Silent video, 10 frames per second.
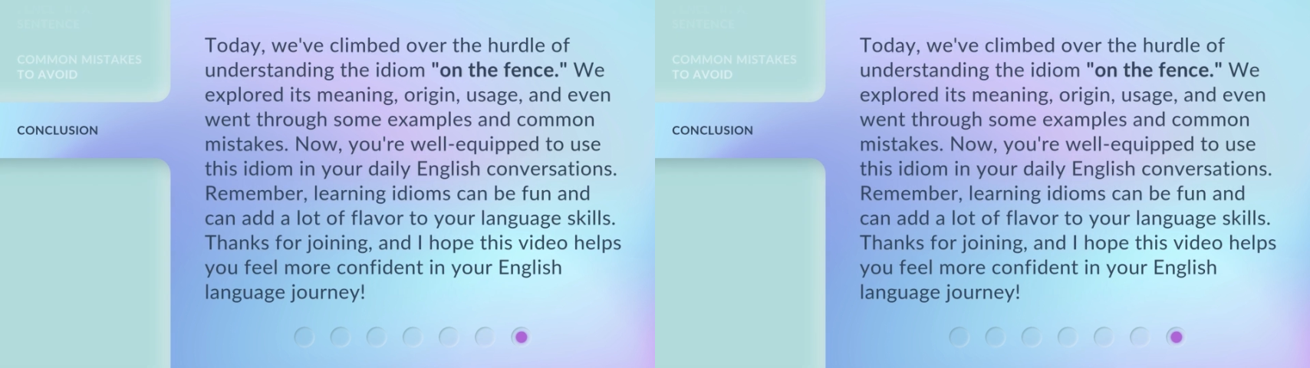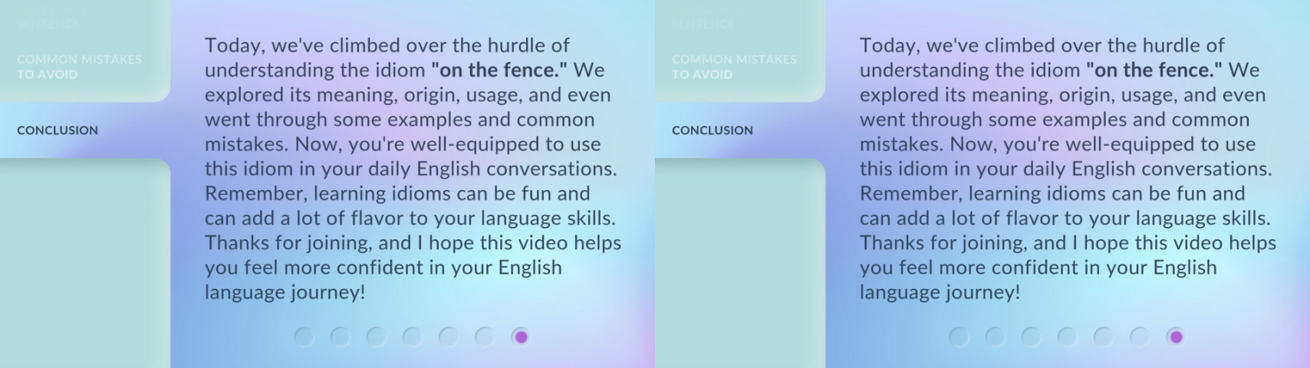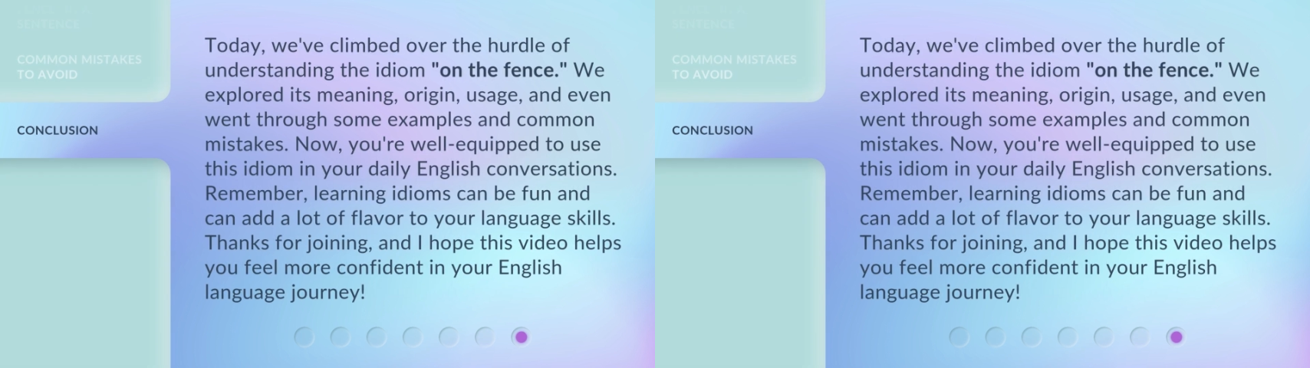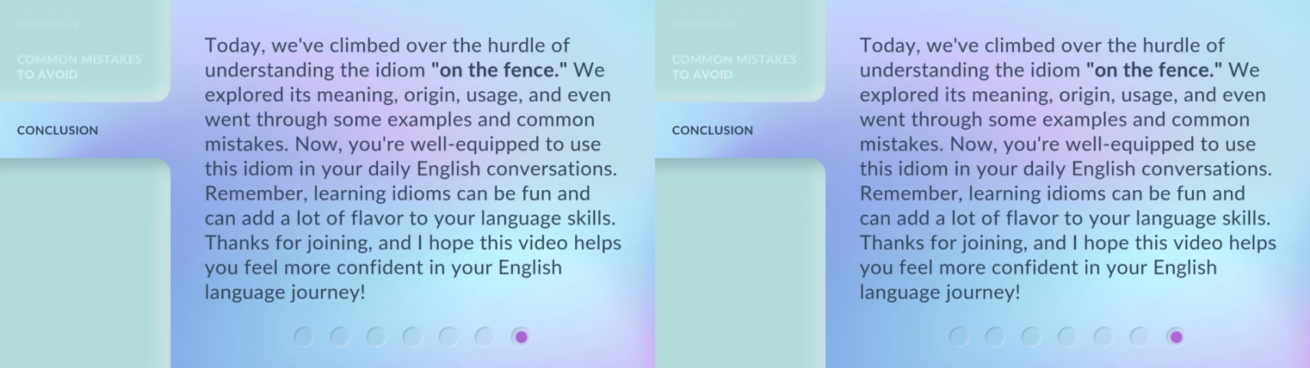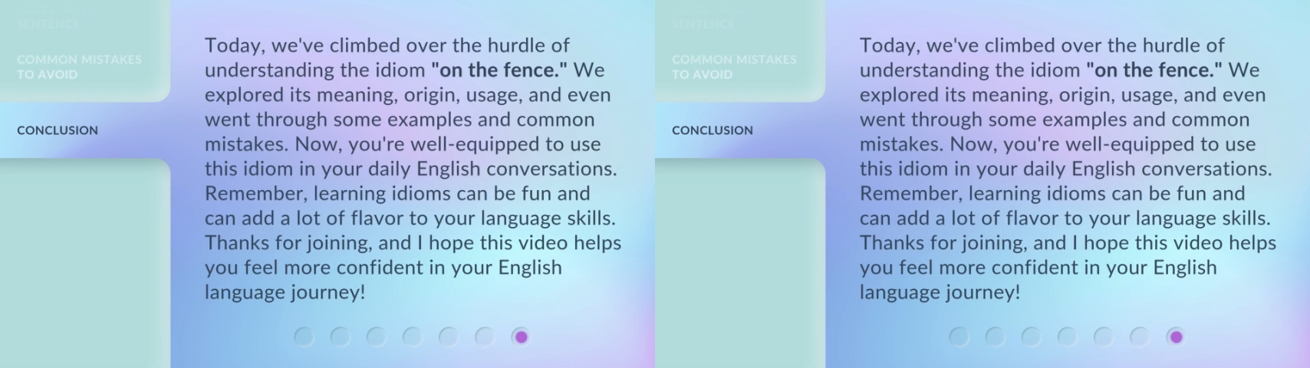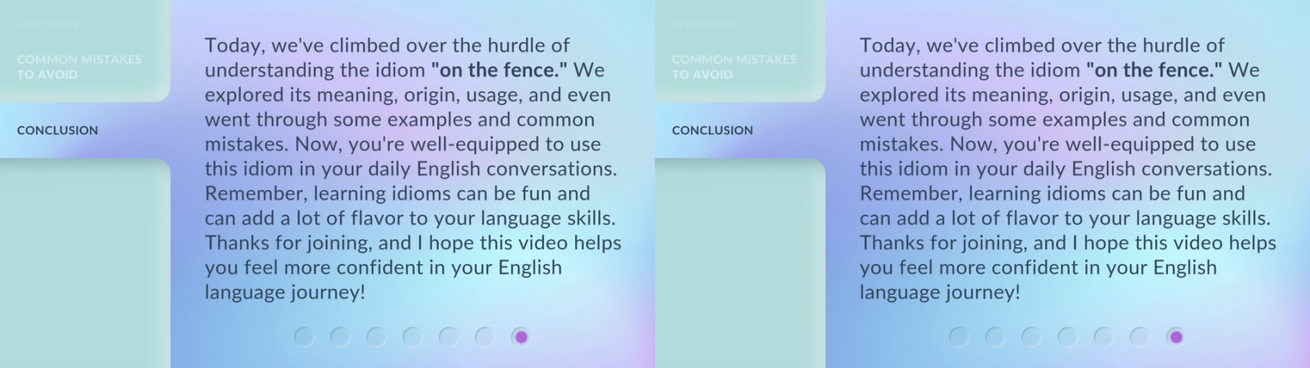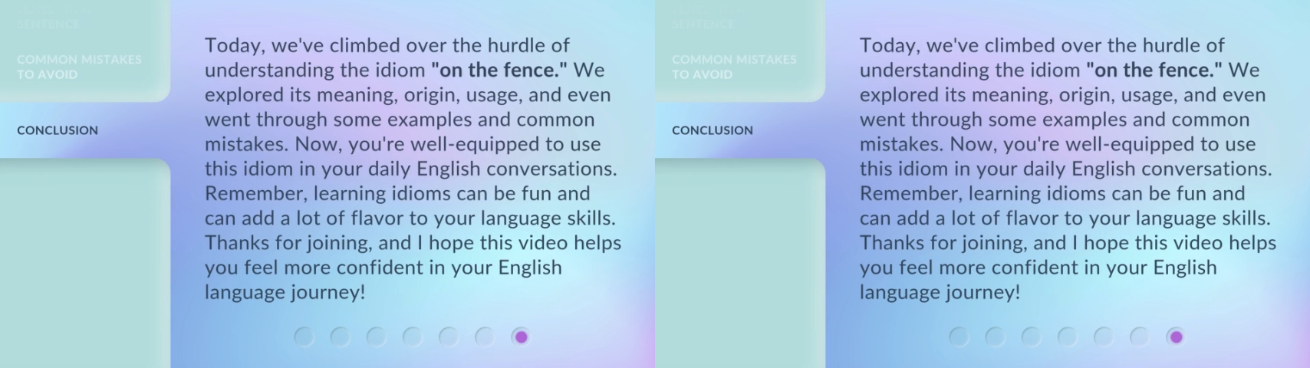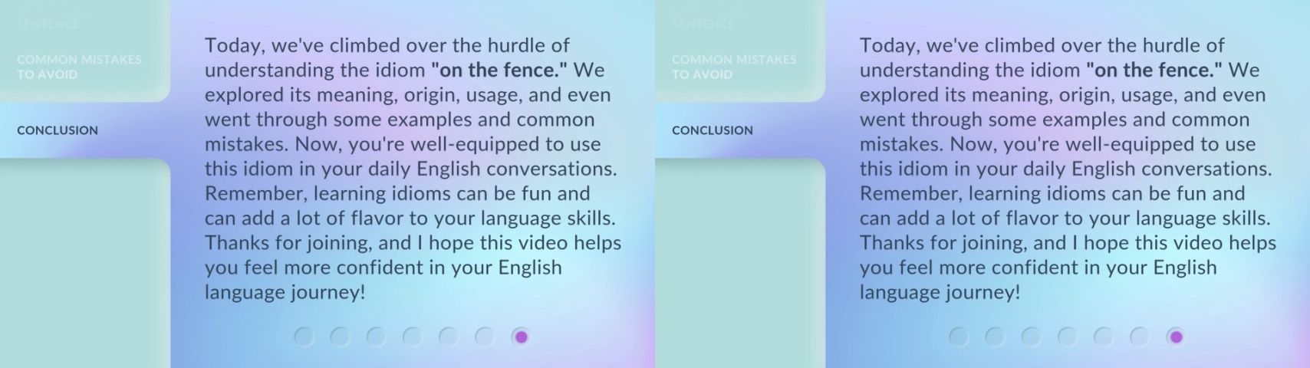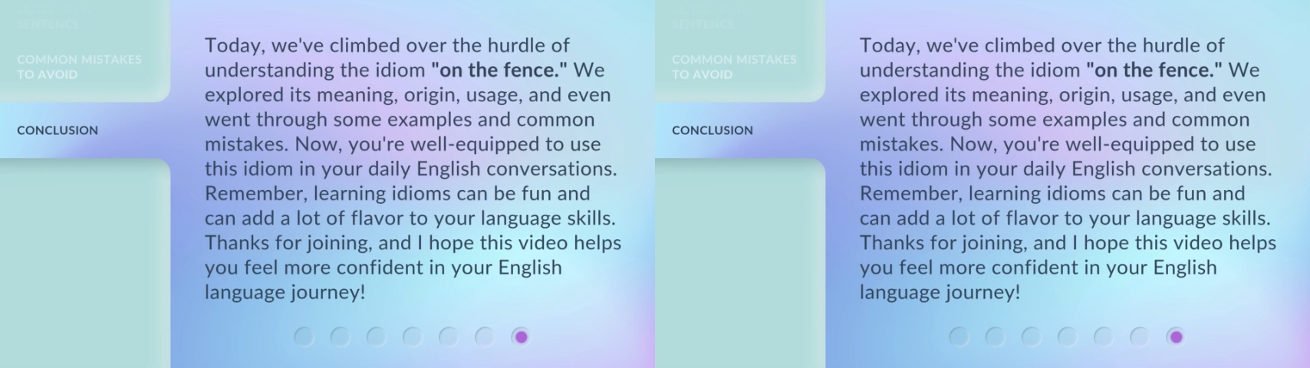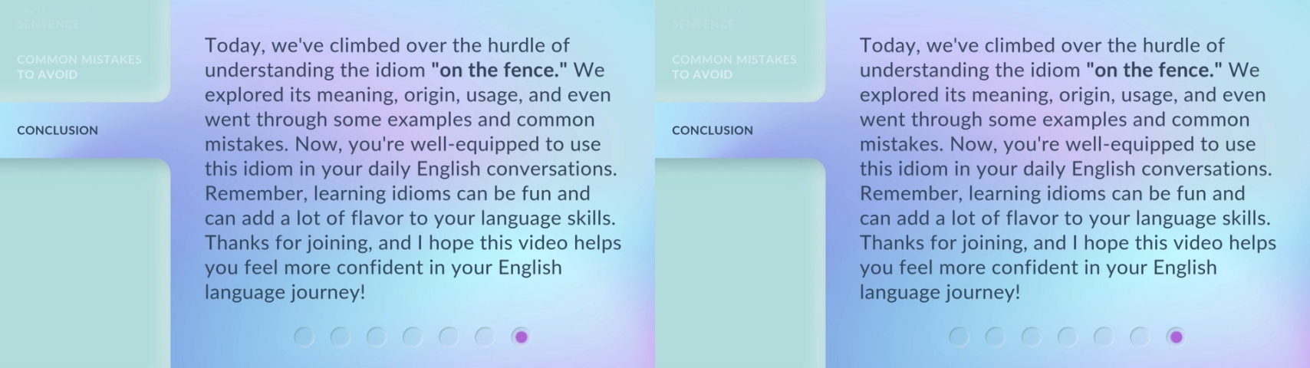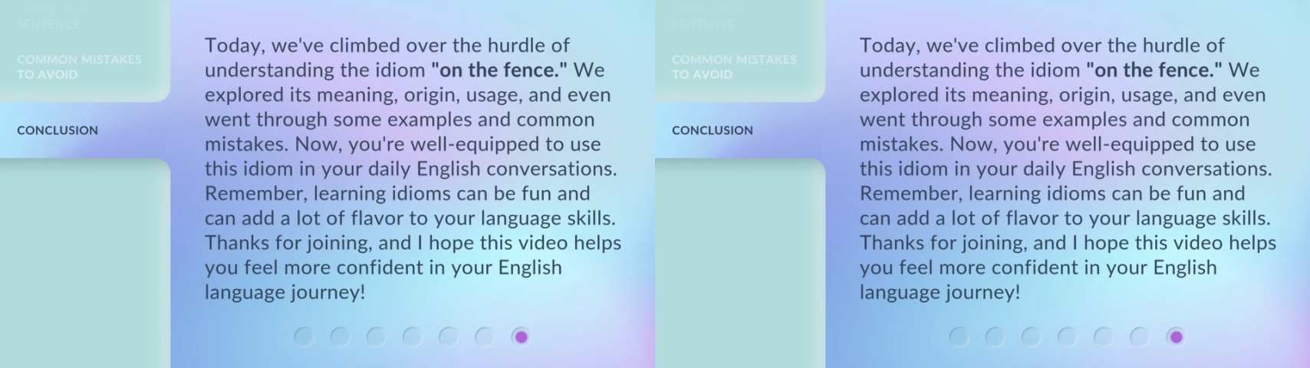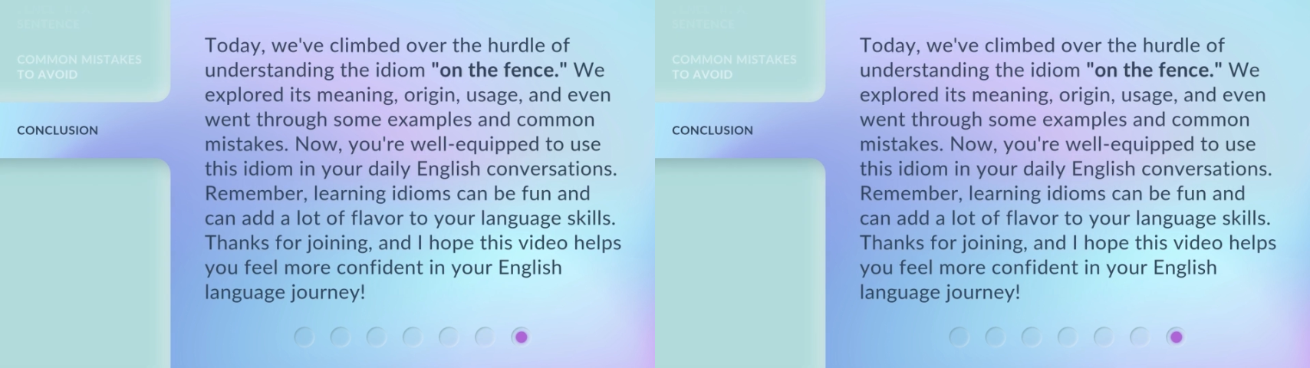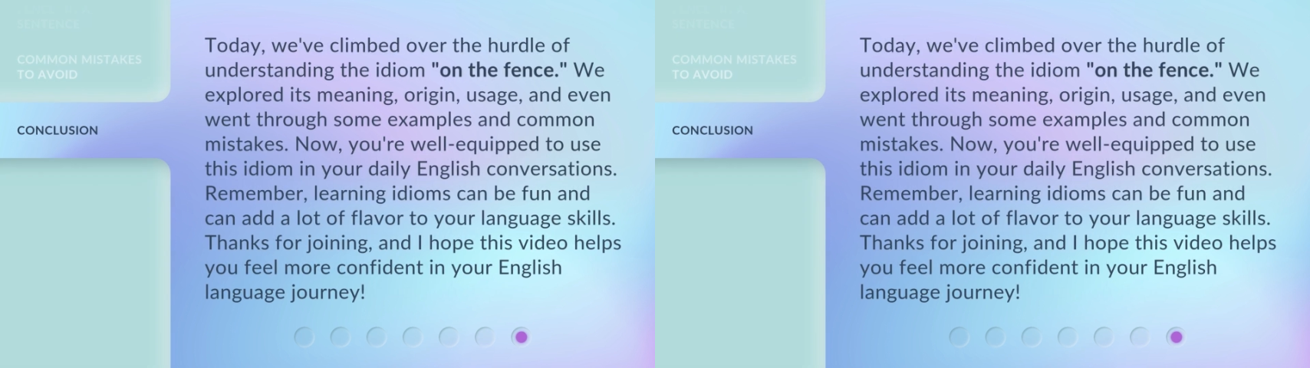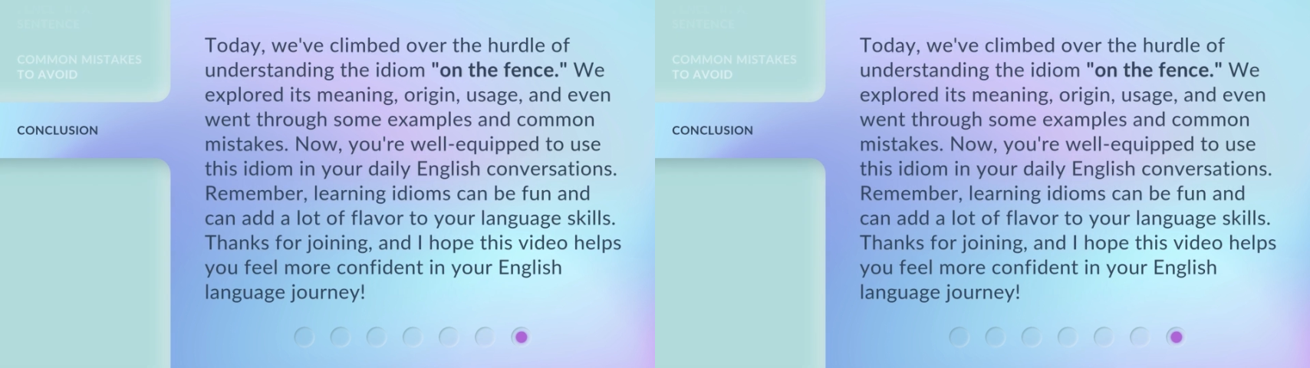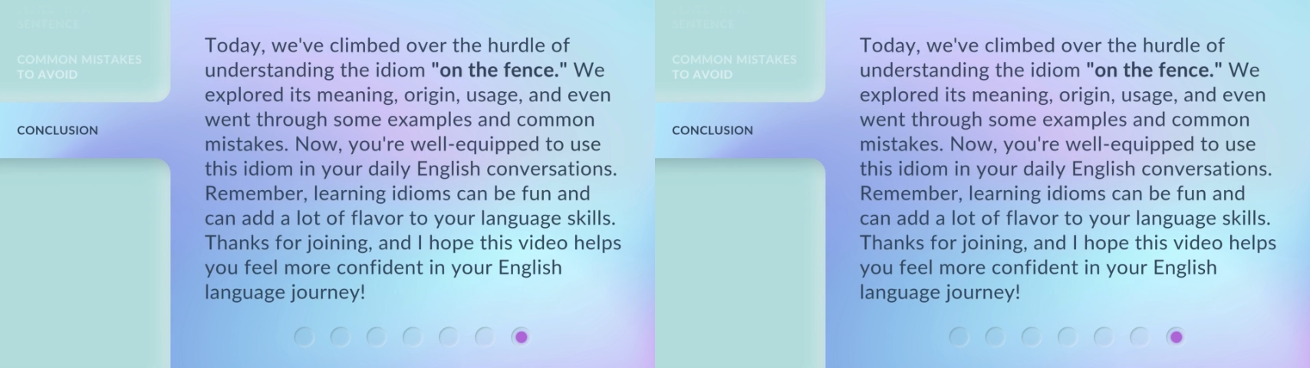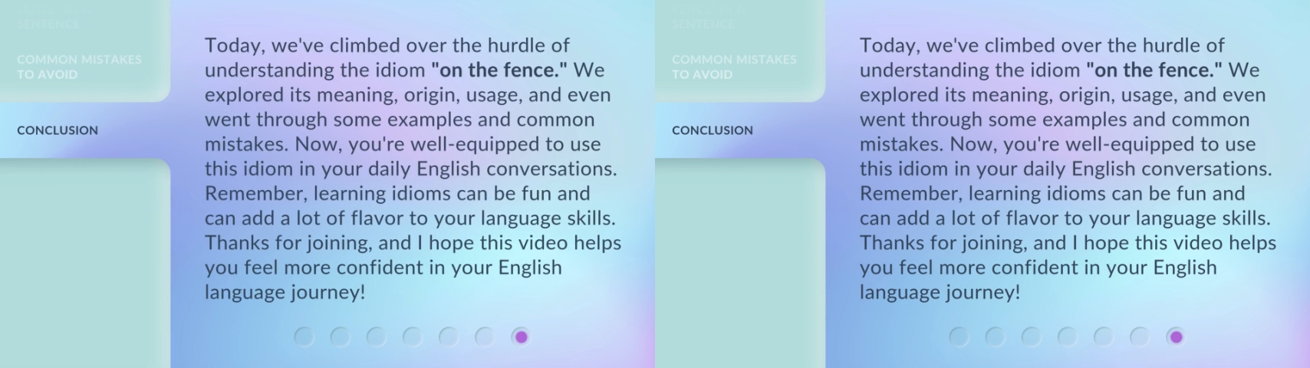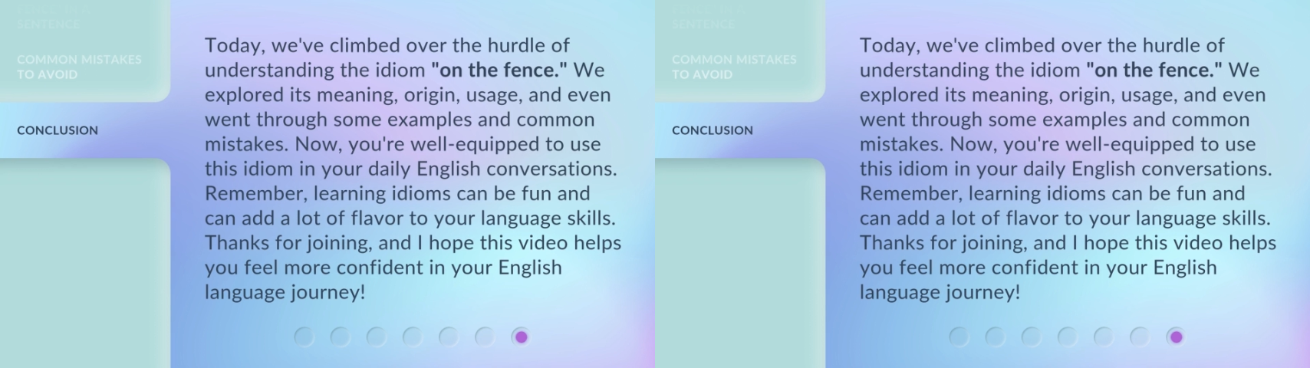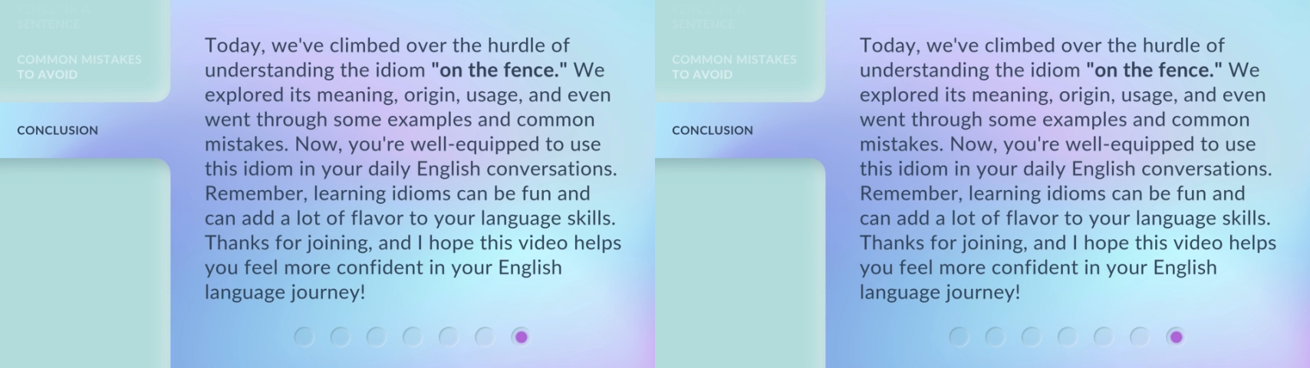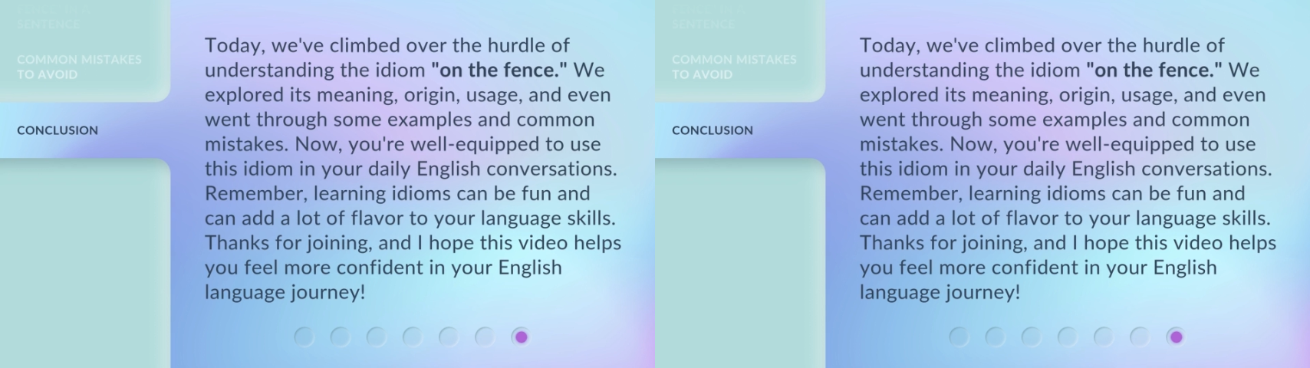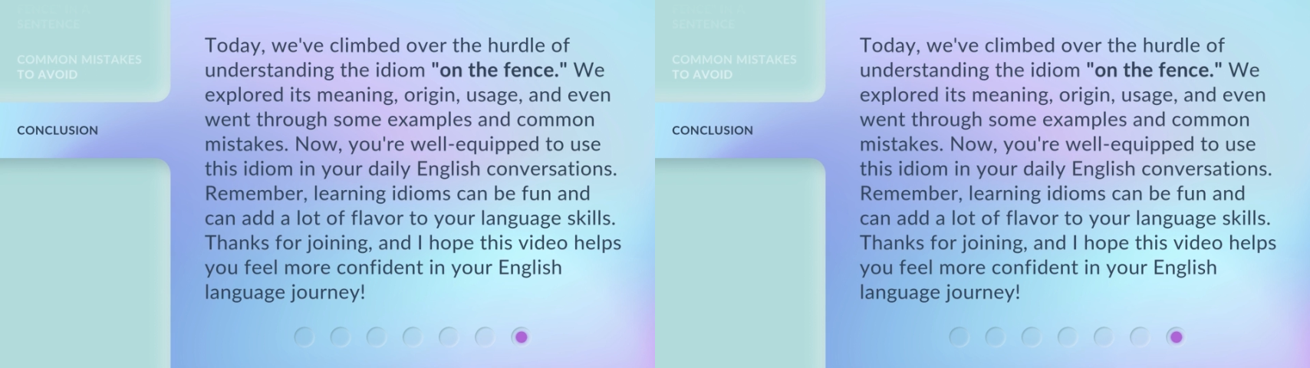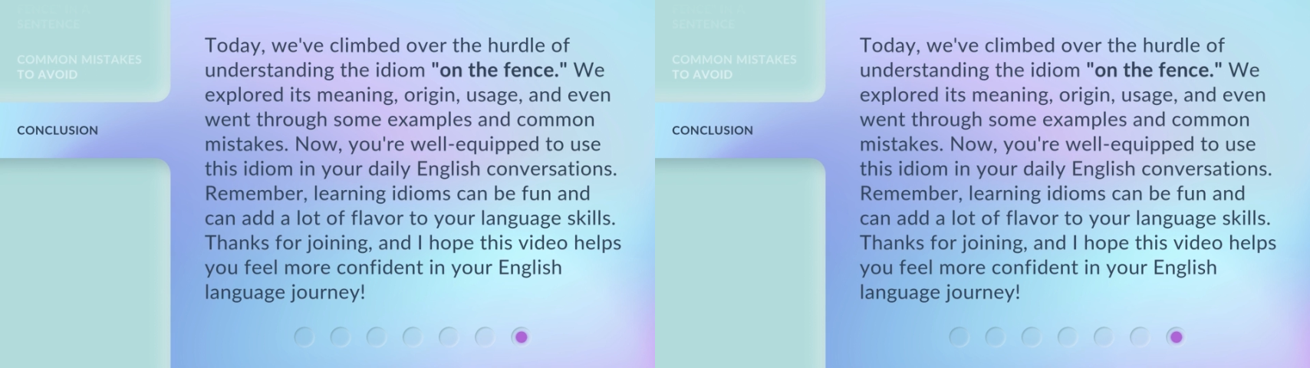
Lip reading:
Nobody's mouth can be seen.